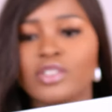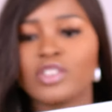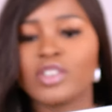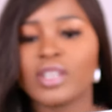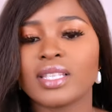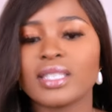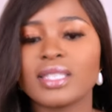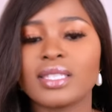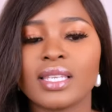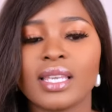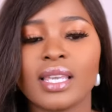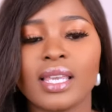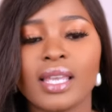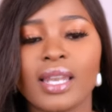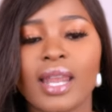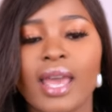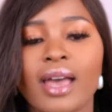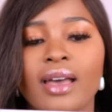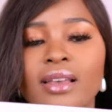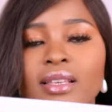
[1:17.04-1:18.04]
as you can see,
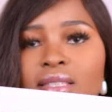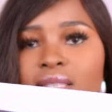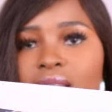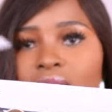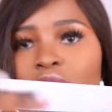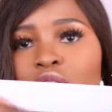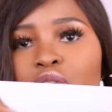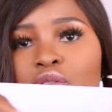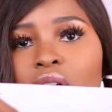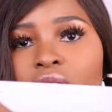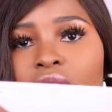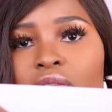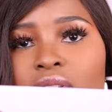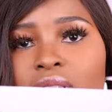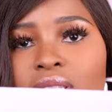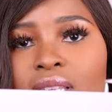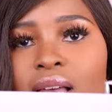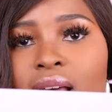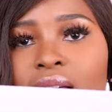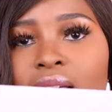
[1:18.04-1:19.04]
it has that travel
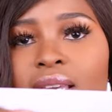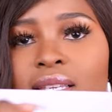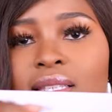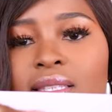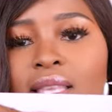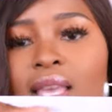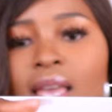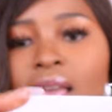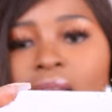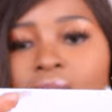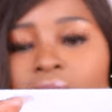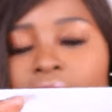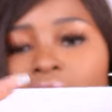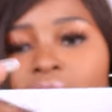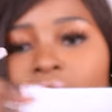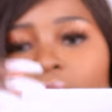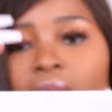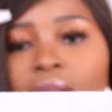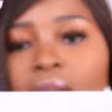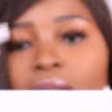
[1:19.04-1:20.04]
size
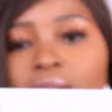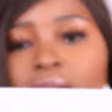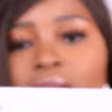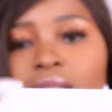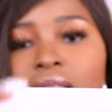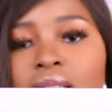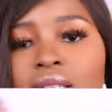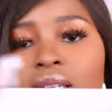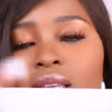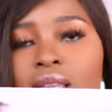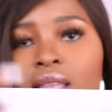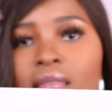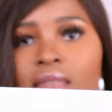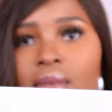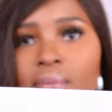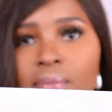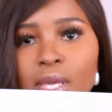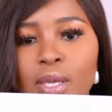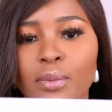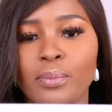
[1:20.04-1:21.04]
and
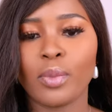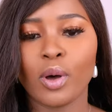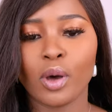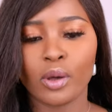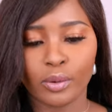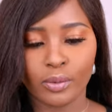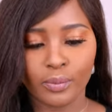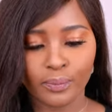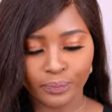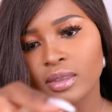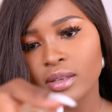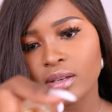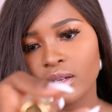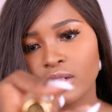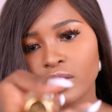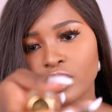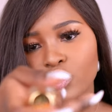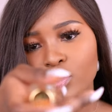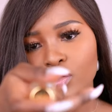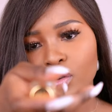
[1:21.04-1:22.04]
the big bottle.
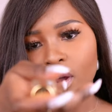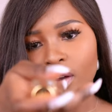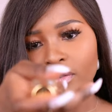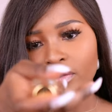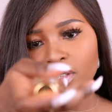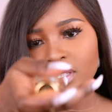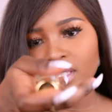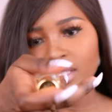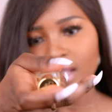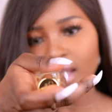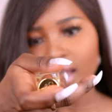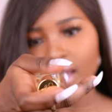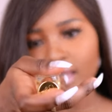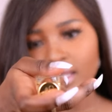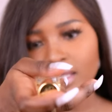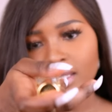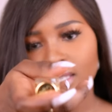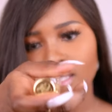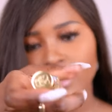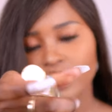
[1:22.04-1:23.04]
The travel
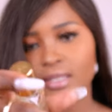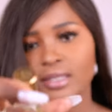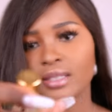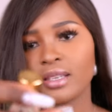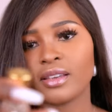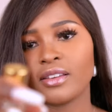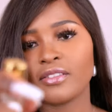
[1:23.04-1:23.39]
size is